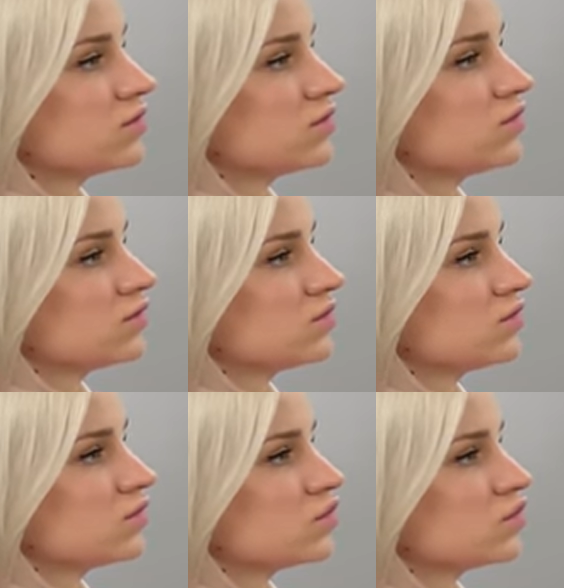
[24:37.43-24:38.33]

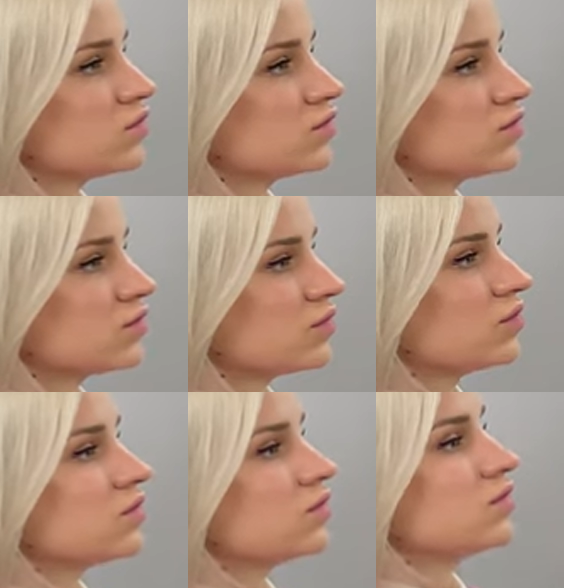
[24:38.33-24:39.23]

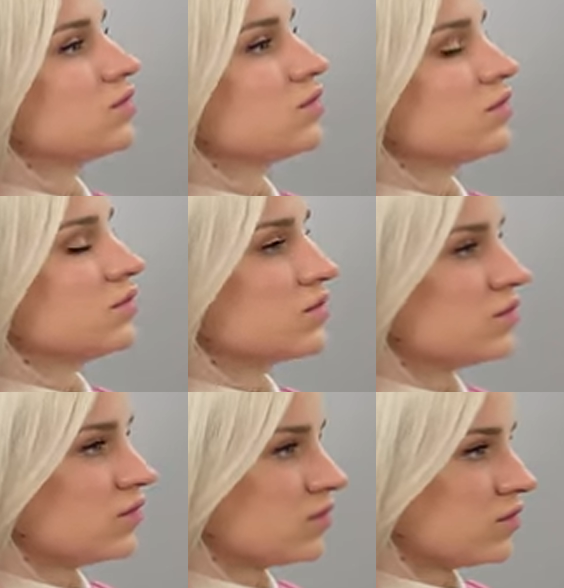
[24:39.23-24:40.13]

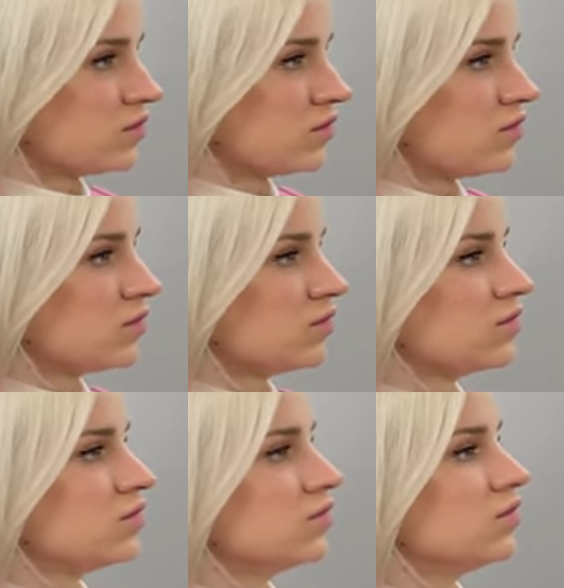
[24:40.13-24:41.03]

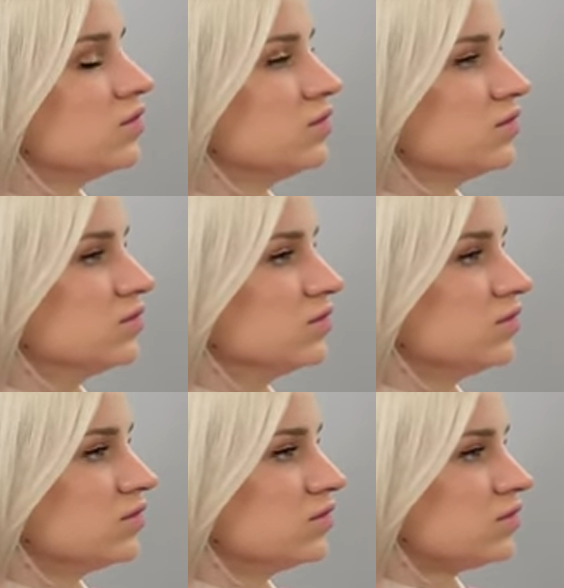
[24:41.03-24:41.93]
[no speech]